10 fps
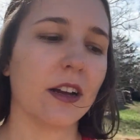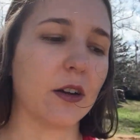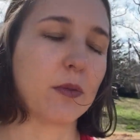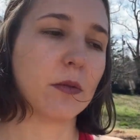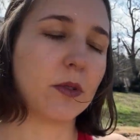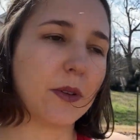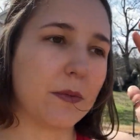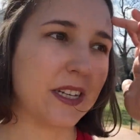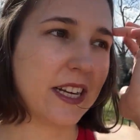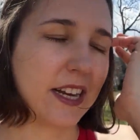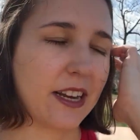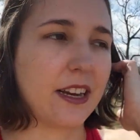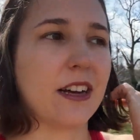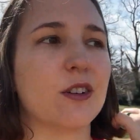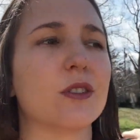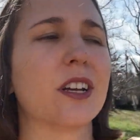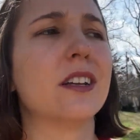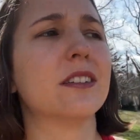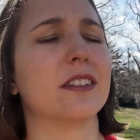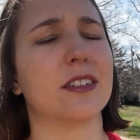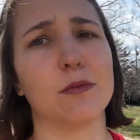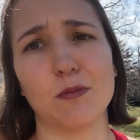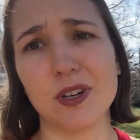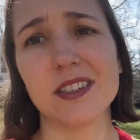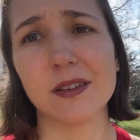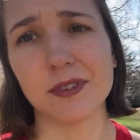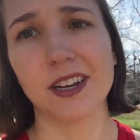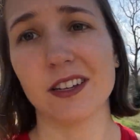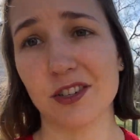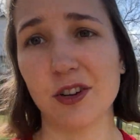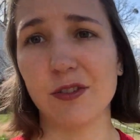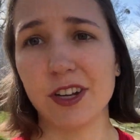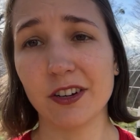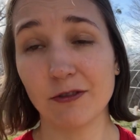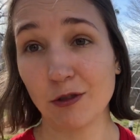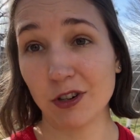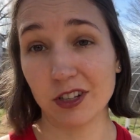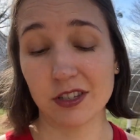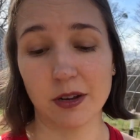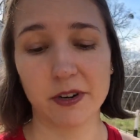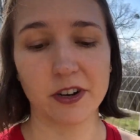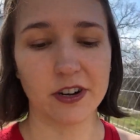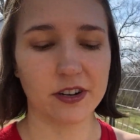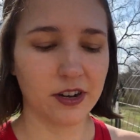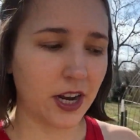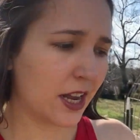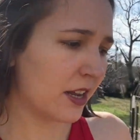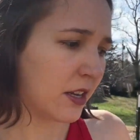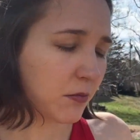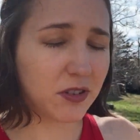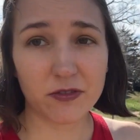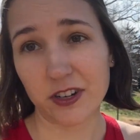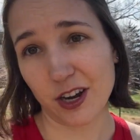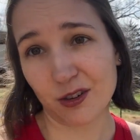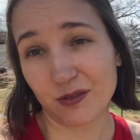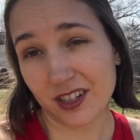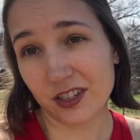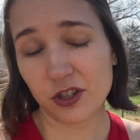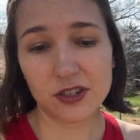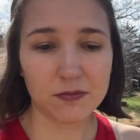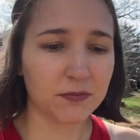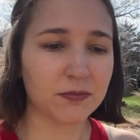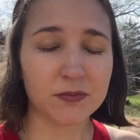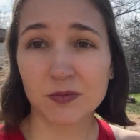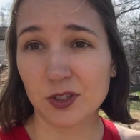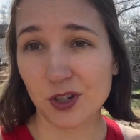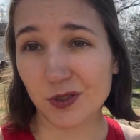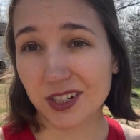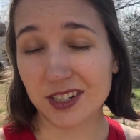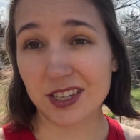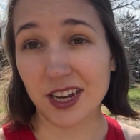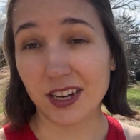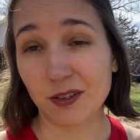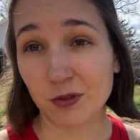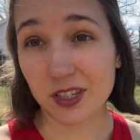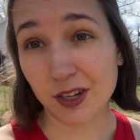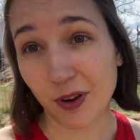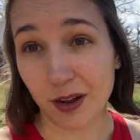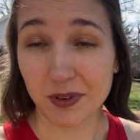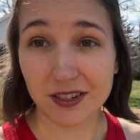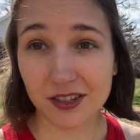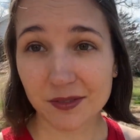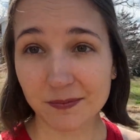I'll probably be taking it out when something has to go there for the summer garden, but for now it's just doing its thing, and we'll see what happens.